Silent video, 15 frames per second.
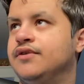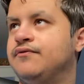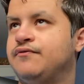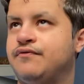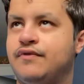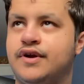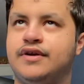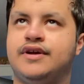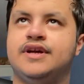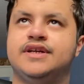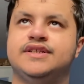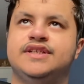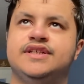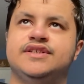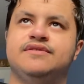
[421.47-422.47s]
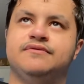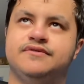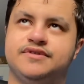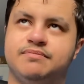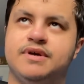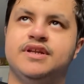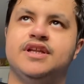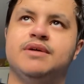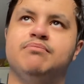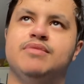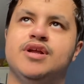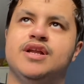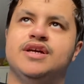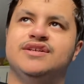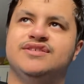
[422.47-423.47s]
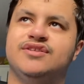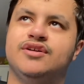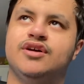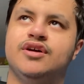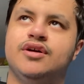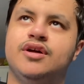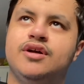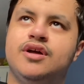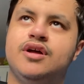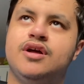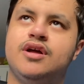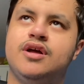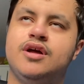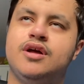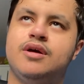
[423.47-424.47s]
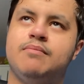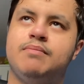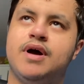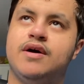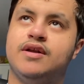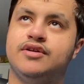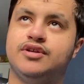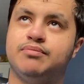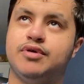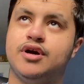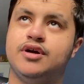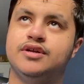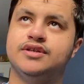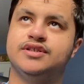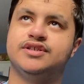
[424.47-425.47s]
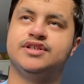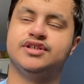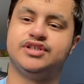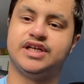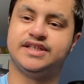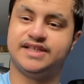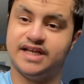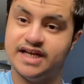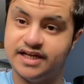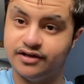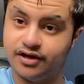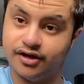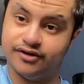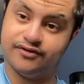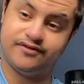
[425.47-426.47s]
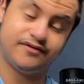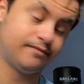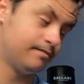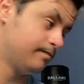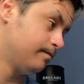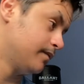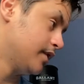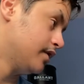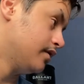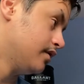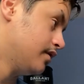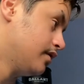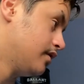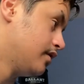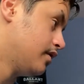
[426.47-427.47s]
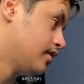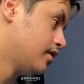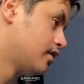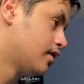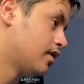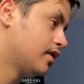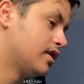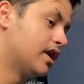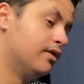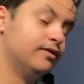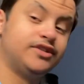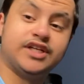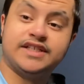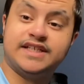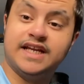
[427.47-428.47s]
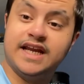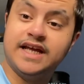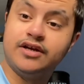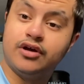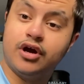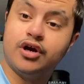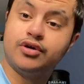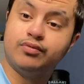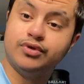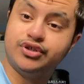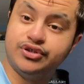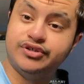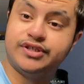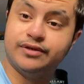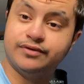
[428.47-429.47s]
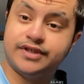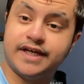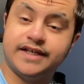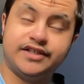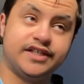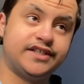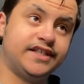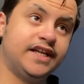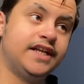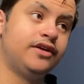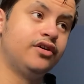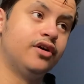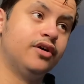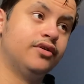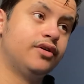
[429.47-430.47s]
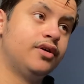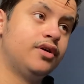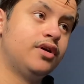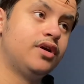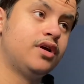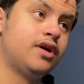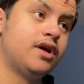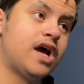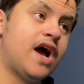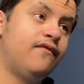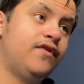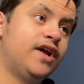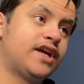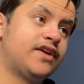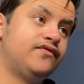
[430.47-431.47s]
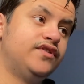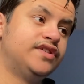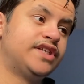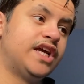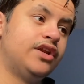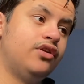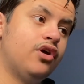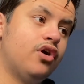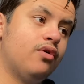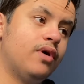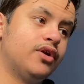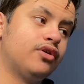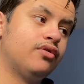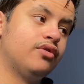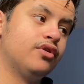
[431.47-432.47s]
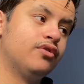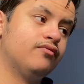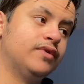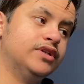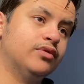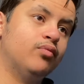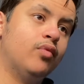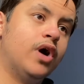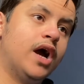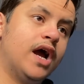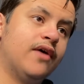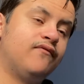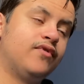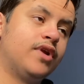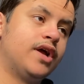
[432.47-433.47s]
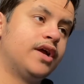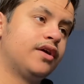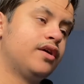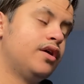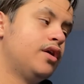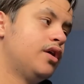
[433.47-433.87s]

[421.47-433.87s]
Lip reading: Frank Kessie's, the Ousmane Dembele's, the Paulo Dybala's, the Jesse Lingard's. Now with Jesse Lingard, would you still take Jesse Lingard? I feel like if you say no, I don't know the reason why. I feel like